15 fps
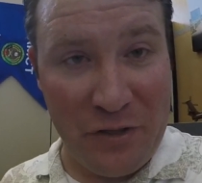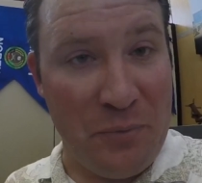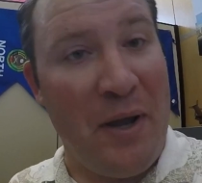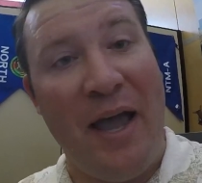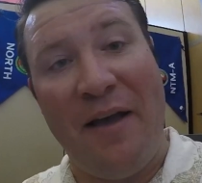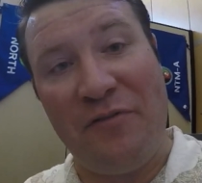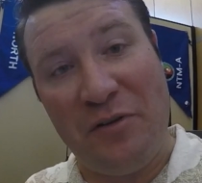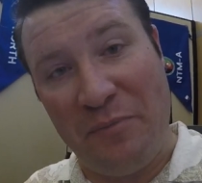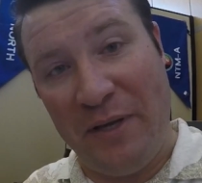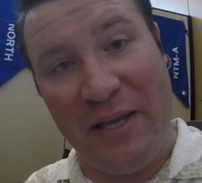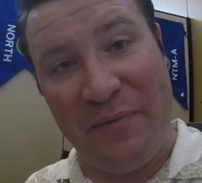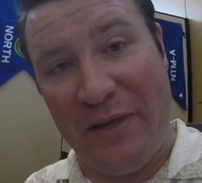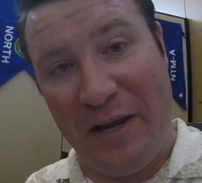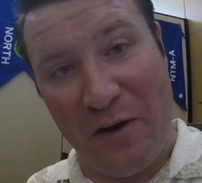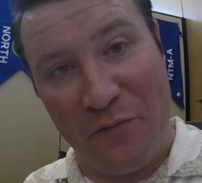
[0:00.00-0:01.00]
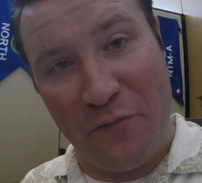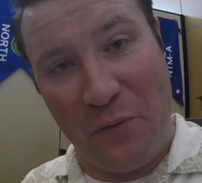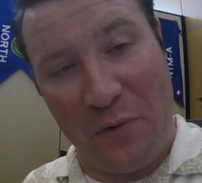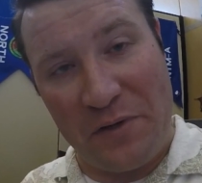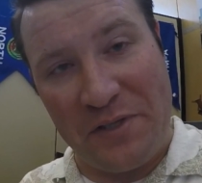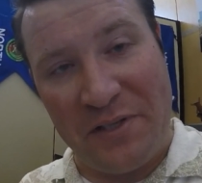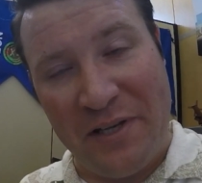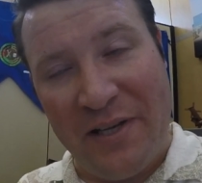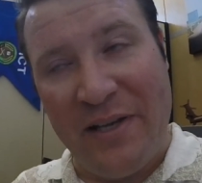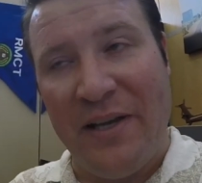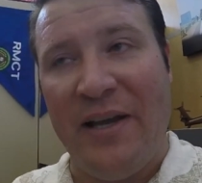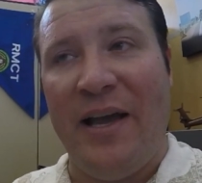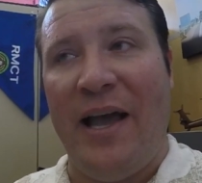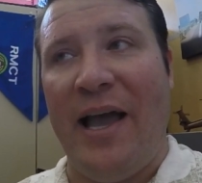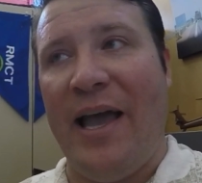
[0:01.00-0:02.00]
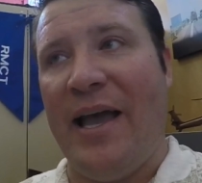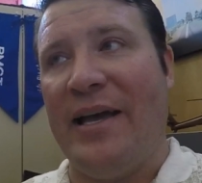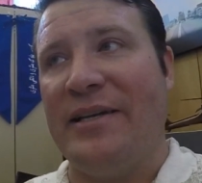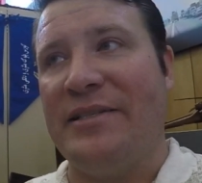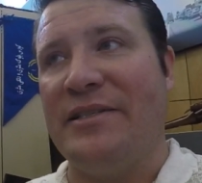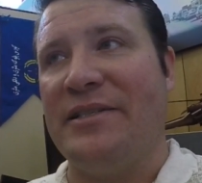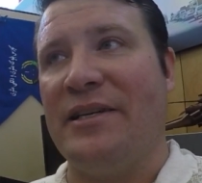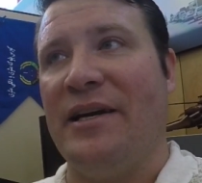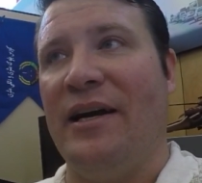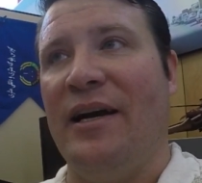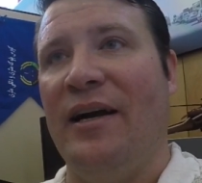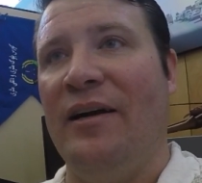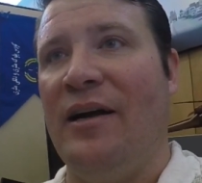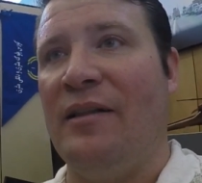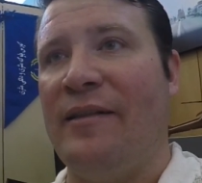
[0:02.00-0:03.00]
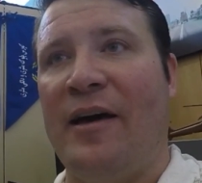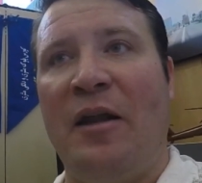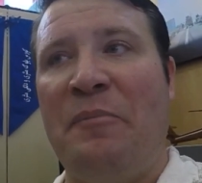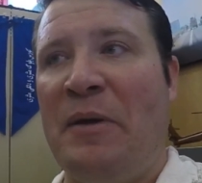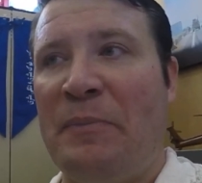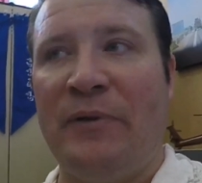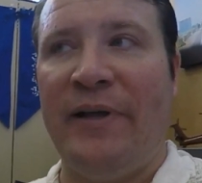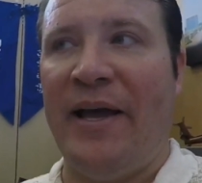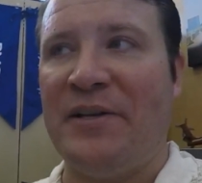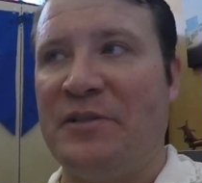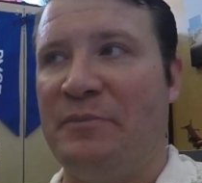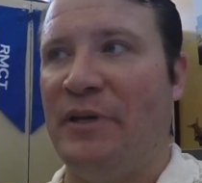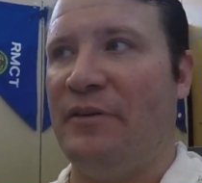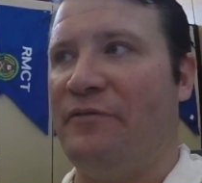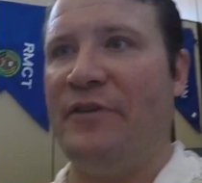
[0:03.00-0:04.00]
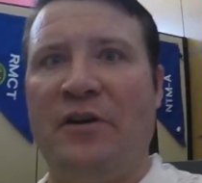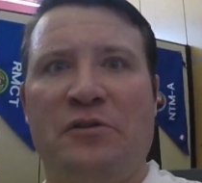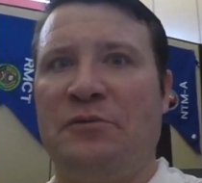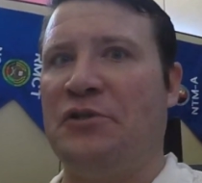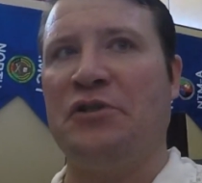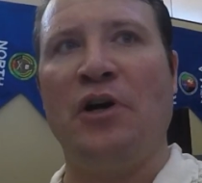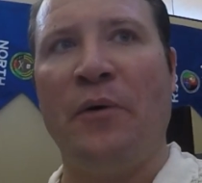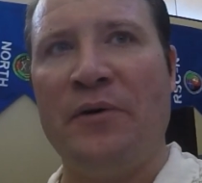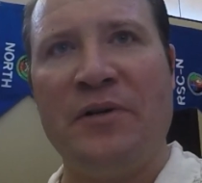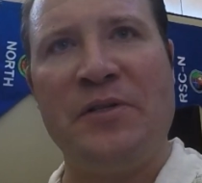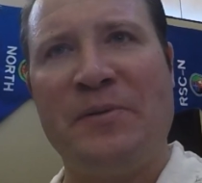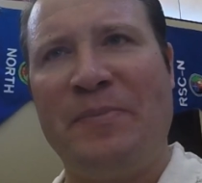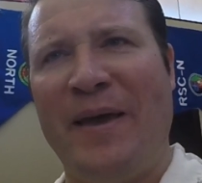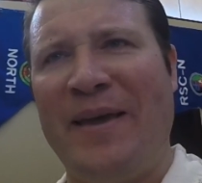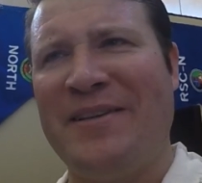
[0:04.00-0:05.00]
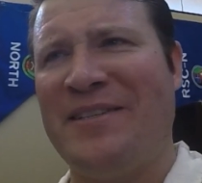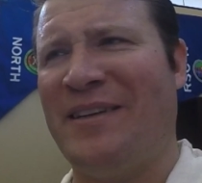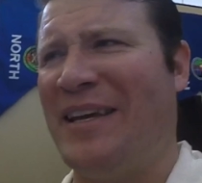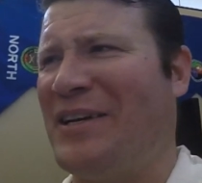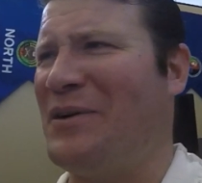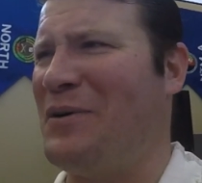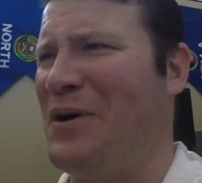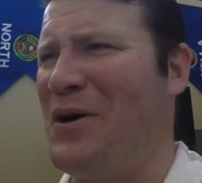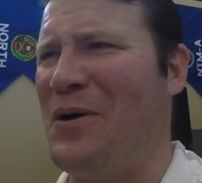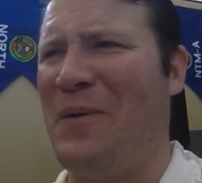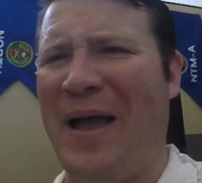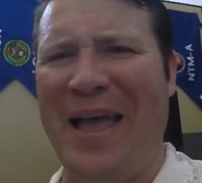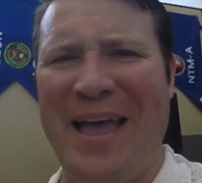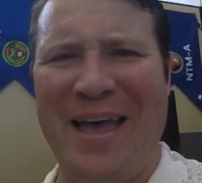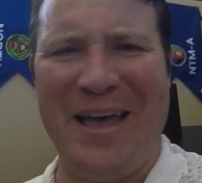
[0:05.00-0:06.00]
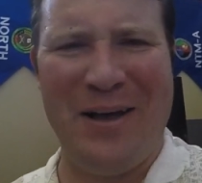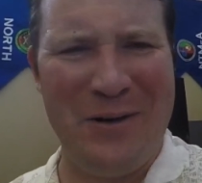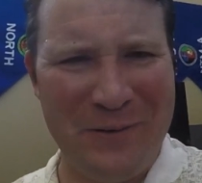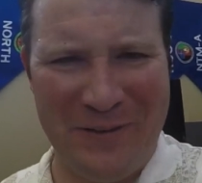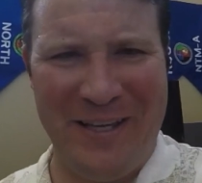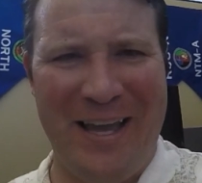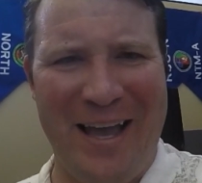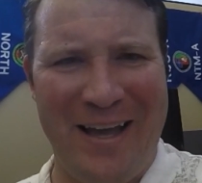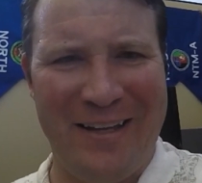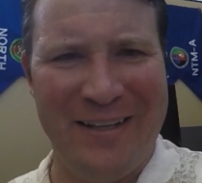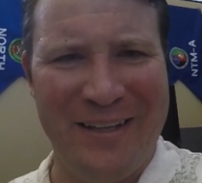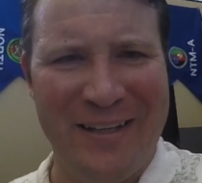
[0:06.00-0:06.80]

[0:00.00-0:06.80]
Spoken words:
you have to be in the Air Force. And a lot of people ask me, Fears, would you go into space? And I go, oh, hell yeah.